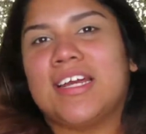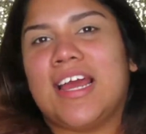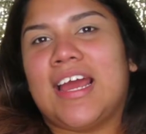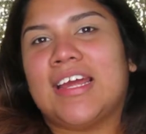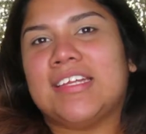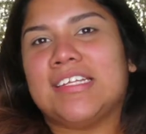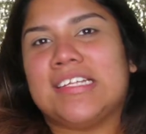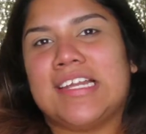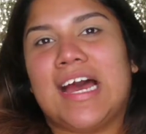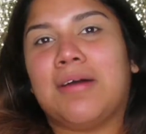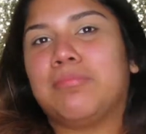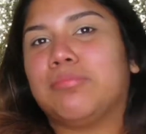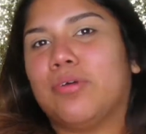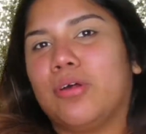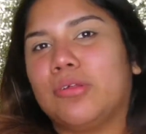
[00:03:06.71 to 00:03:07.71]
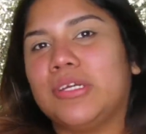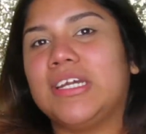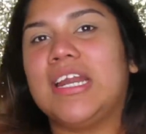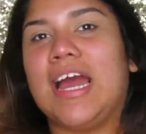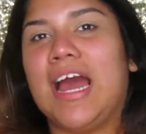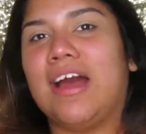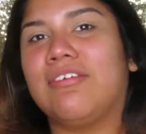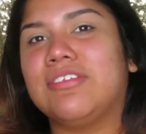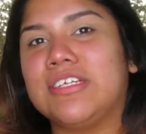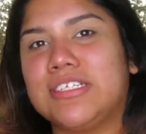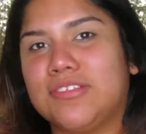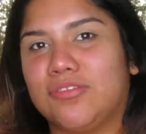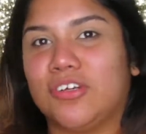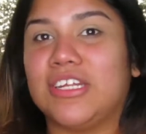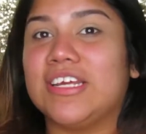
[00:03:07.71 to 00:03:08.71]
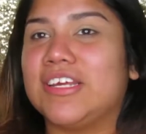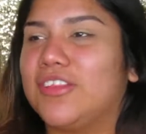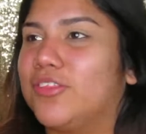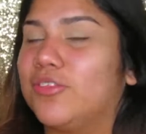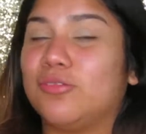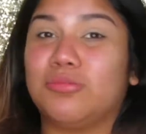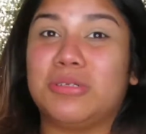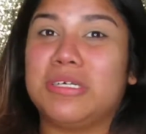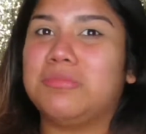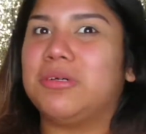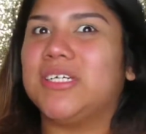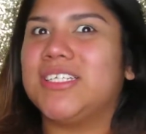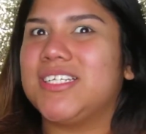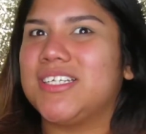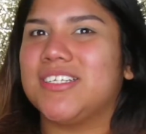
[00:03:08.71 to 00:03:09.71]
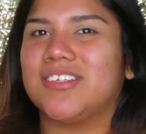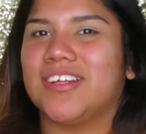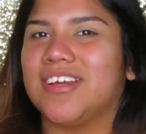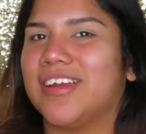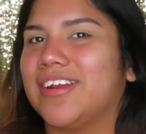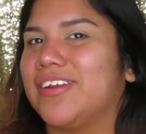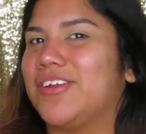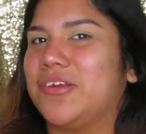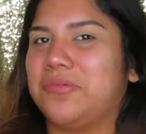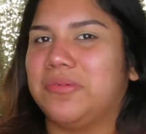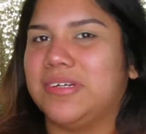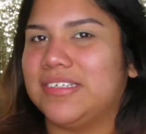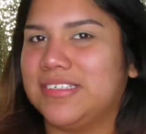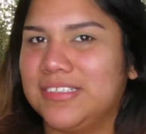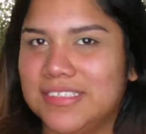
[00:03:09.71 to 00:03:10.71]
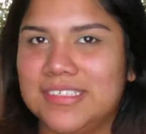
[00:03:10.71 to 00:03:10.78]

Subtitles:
and I'm probably gonna have this for like 3 months until I get a new one,